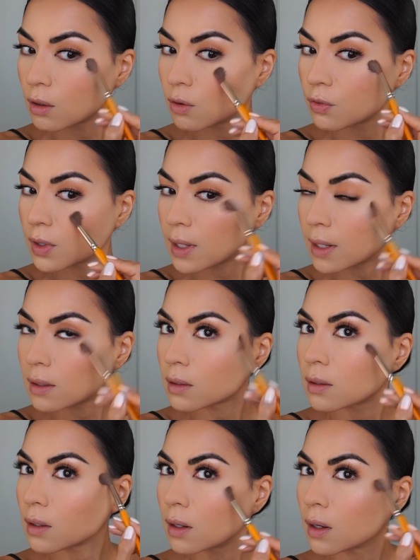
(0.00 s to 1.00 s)
over
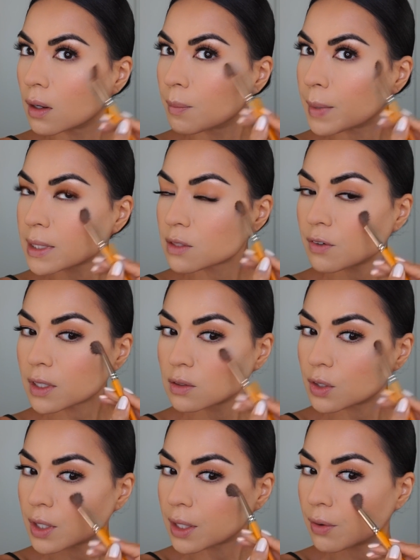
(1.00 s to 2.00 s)
that Max
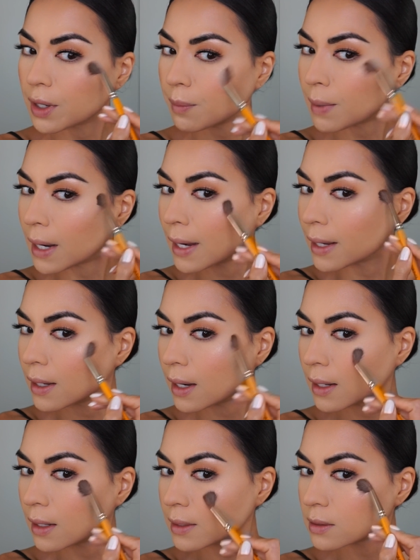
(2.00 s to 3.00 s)
Factor cream eye
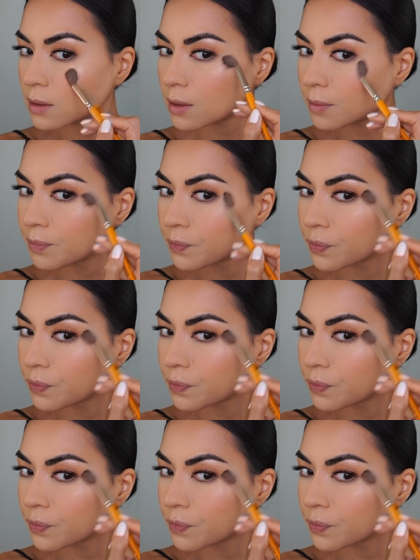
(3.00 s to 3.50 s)
highlighter